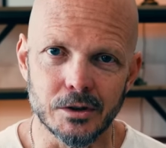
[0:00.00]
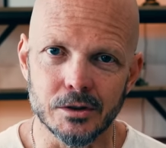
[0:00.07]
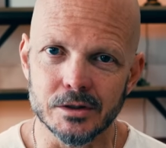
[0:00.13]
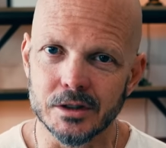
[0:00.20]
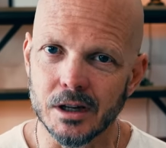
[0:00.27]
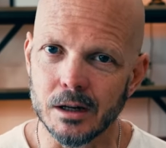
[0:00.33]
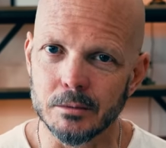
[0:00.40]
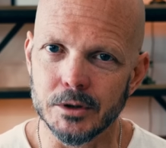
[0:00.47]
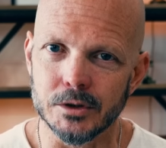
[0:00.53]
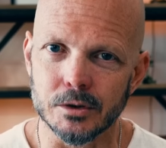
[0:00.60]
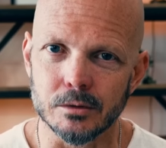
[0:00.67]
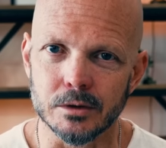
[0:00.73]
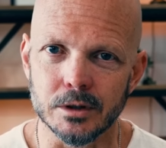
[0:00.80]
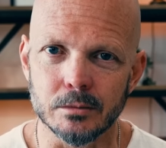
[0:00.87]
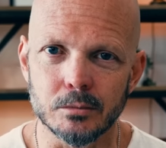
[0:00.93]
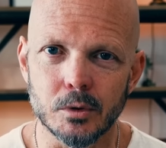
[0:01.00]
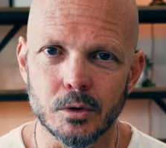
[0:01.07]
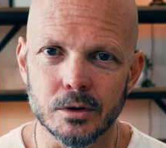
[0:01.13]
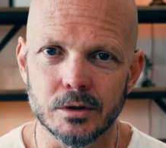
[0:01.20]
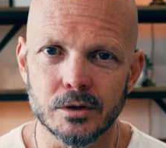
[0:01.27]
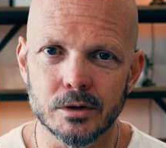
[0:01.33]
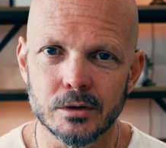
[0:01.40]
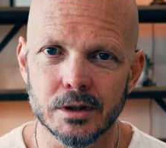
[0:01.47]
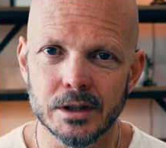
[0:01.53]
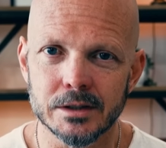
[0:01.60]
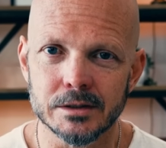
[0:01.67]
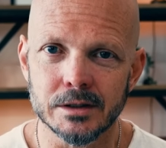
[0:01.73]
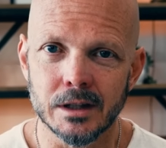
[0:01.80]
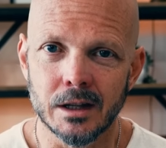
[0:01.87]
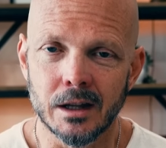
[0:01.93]
Those comments are really important to
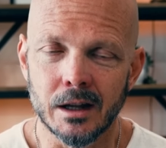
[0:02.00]
us.